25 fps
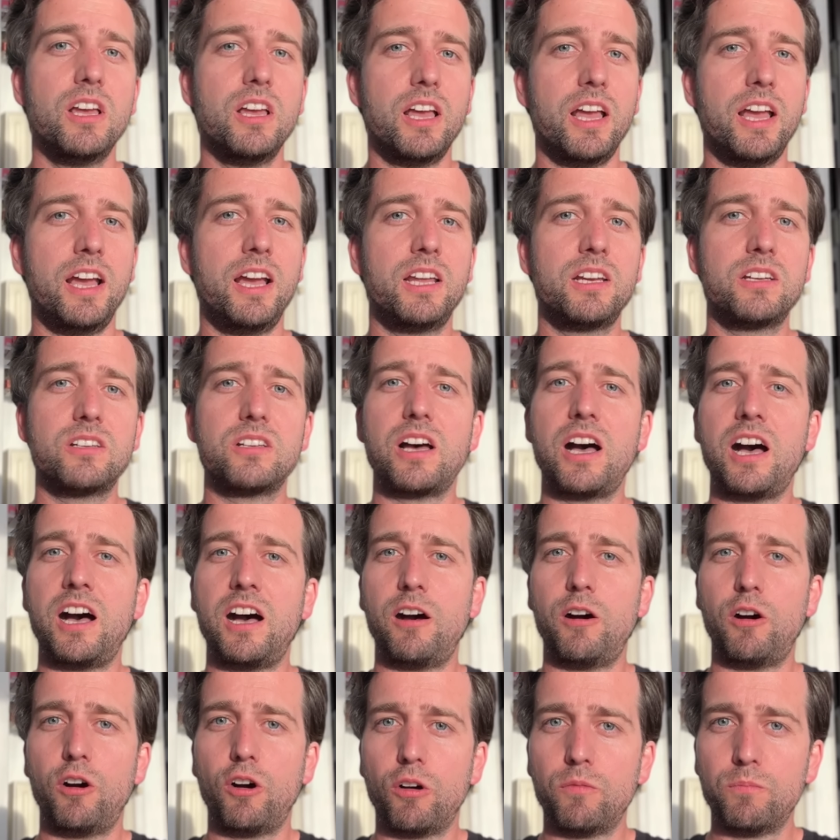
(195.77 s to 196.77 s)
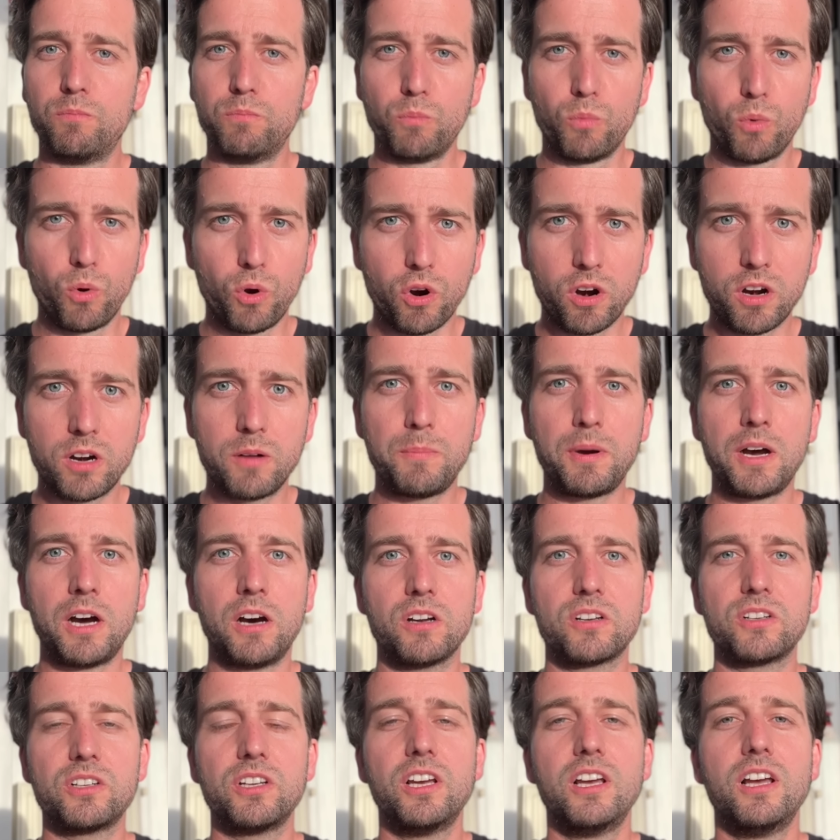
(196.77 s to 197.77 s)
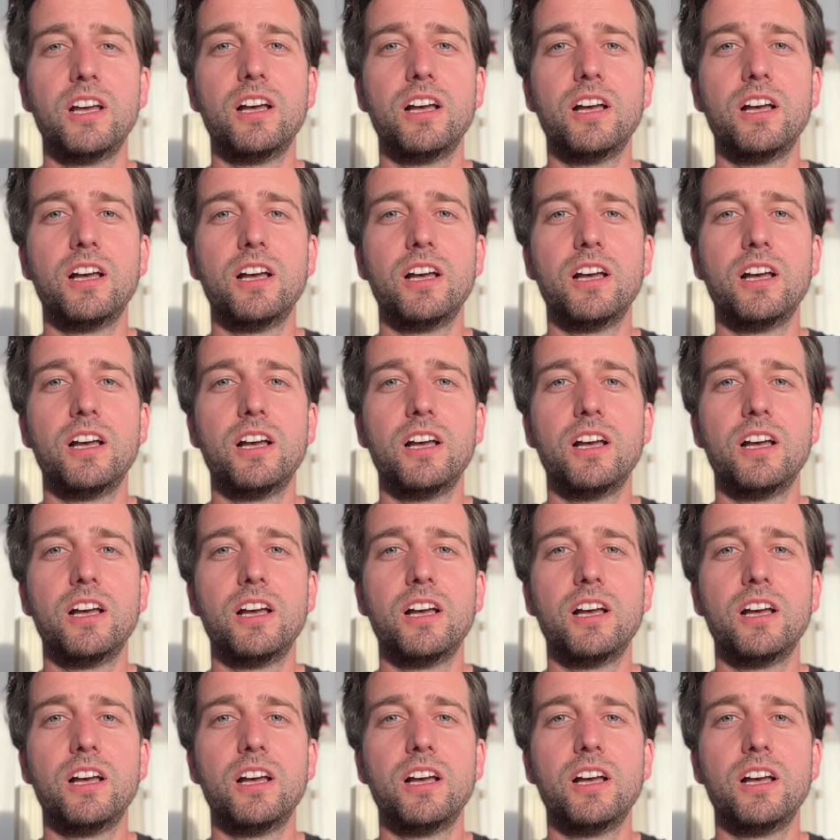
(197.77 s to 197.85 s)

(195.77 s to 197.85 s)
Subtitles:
and are more about